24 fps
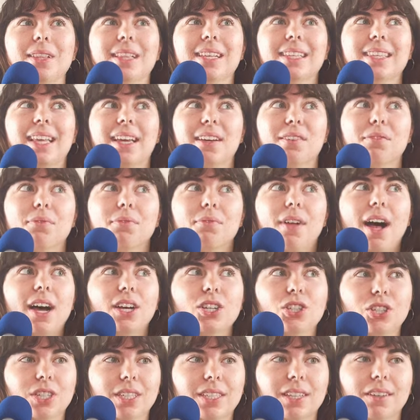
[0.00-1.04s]
these, like,
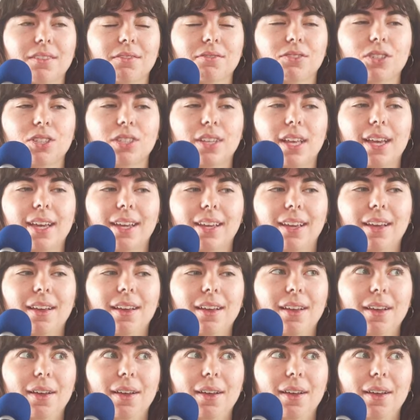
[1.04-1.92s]
flashes of just, like,